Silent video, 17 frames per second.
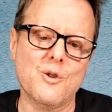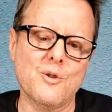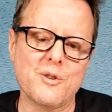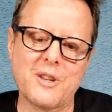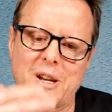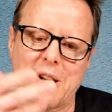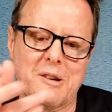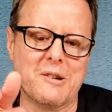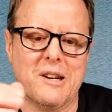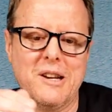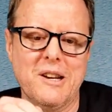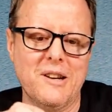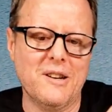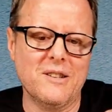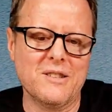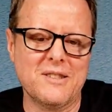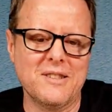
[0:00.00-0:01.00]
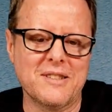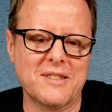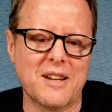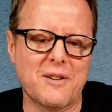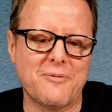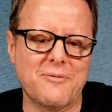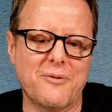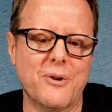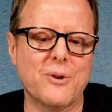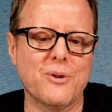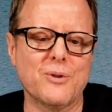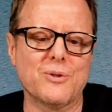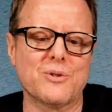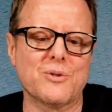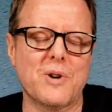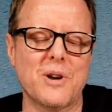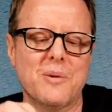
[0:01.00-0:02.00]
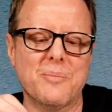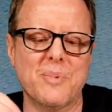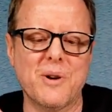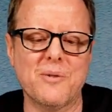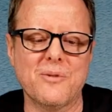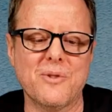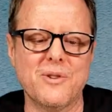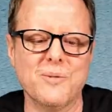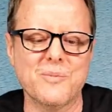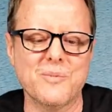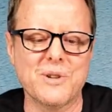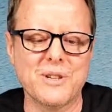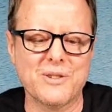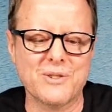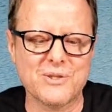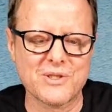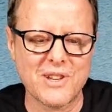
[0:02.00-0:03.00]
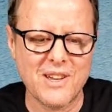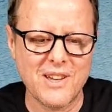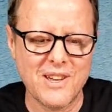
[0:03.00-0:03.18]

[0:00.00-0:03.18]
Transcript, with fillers: he's got gray hairs, he's got furrows right above him, wrinkles.